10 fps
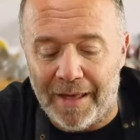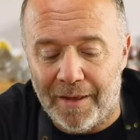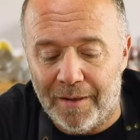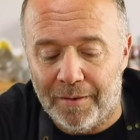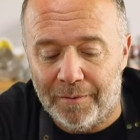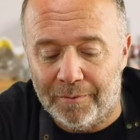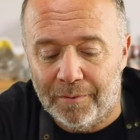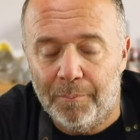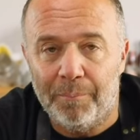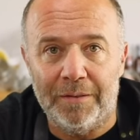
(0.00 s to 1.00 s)
And
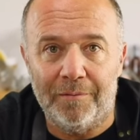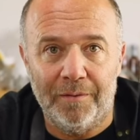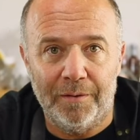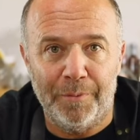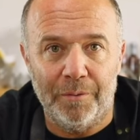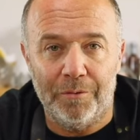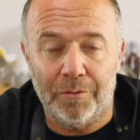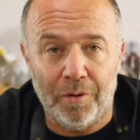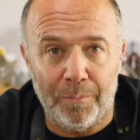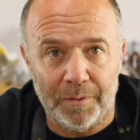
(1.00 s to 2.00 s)
please let me know in
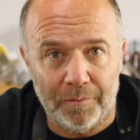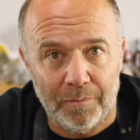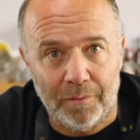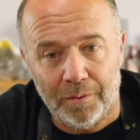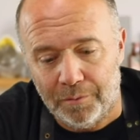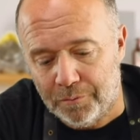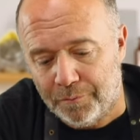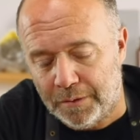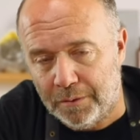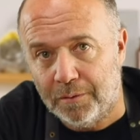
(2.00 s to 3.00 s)
your comments, how did you
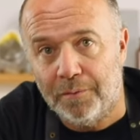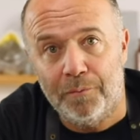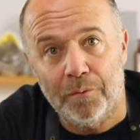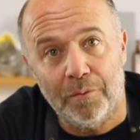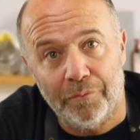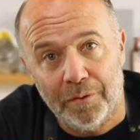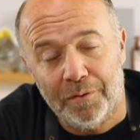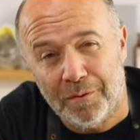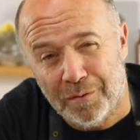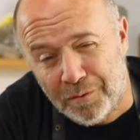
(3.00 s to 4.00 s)
find it? If you
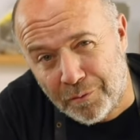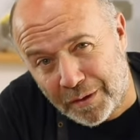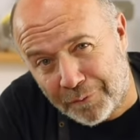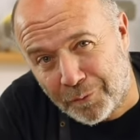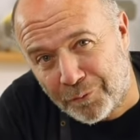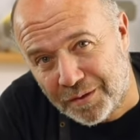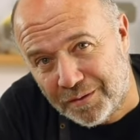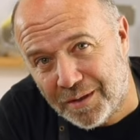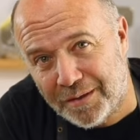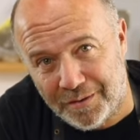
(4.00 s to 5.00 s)
have already
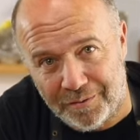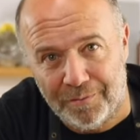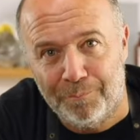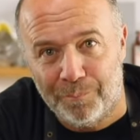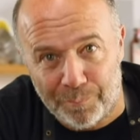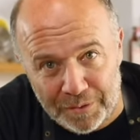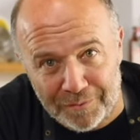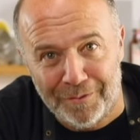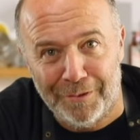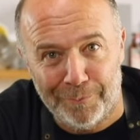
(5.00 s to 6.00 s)
done it,
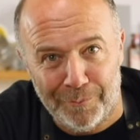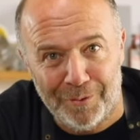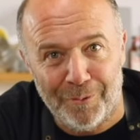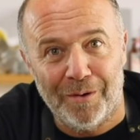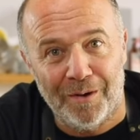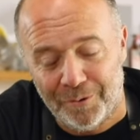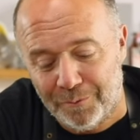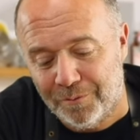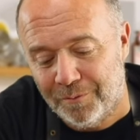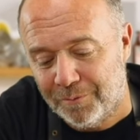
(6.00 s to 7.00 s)
please let me know how it
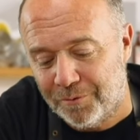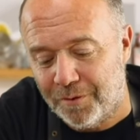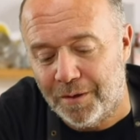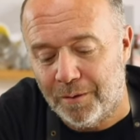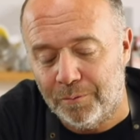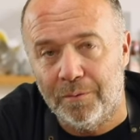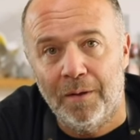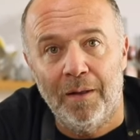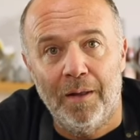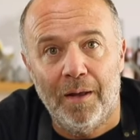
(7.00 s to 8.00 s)
turned out.
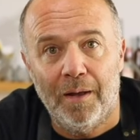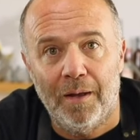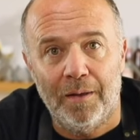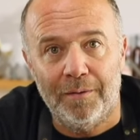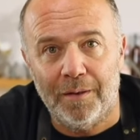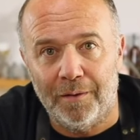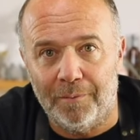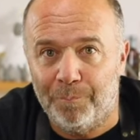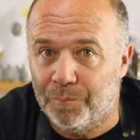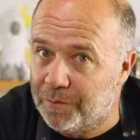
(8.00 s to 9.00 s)
And
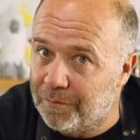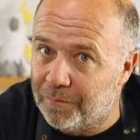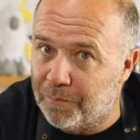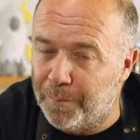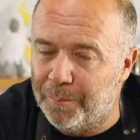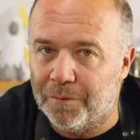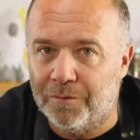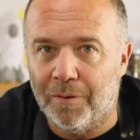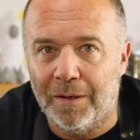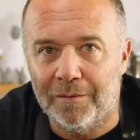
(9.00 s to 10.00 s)
nothing, remember
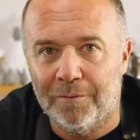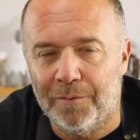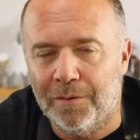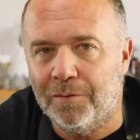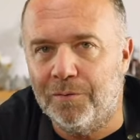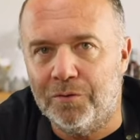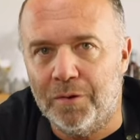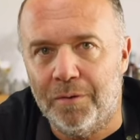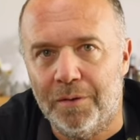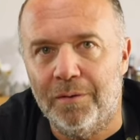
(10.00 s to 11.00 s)
to like this video, to
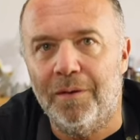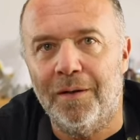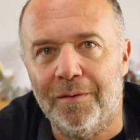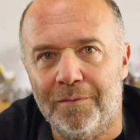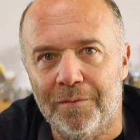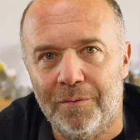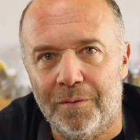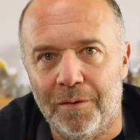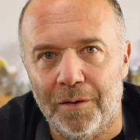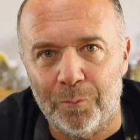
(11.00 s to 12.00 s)
share it, and I'll see you on
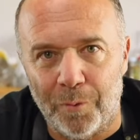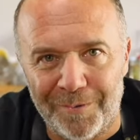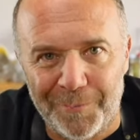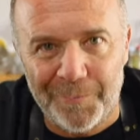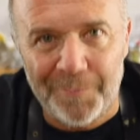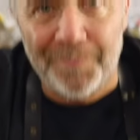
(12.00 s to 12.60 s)
the next one.